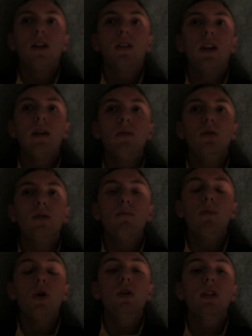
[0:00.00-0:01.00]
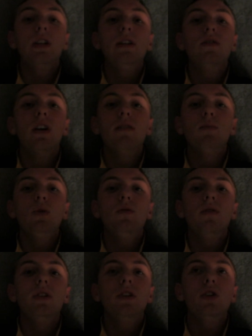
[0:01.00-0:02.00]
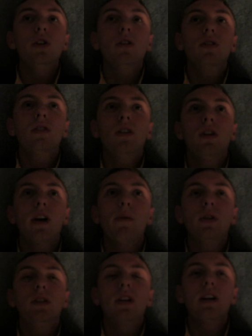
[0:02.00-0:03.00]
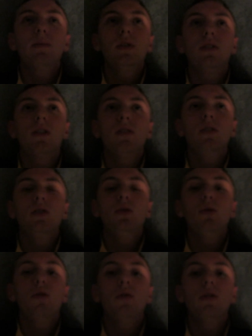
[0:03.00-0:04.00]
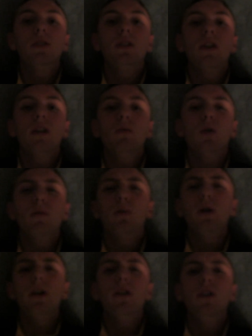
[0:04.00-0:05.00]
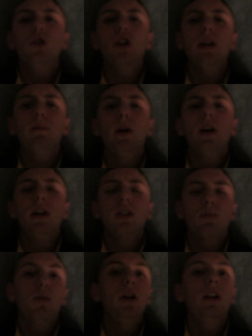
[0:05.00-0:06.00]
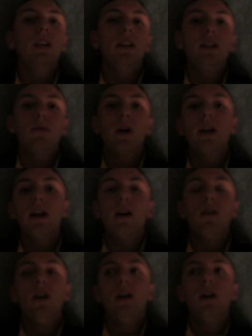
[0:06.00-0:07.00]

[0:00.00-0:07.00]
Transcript: Today was the most leaves I've moved this year. I would say I'm a solid two thirds done. We're in pretty good shape. It's pretty clean right now.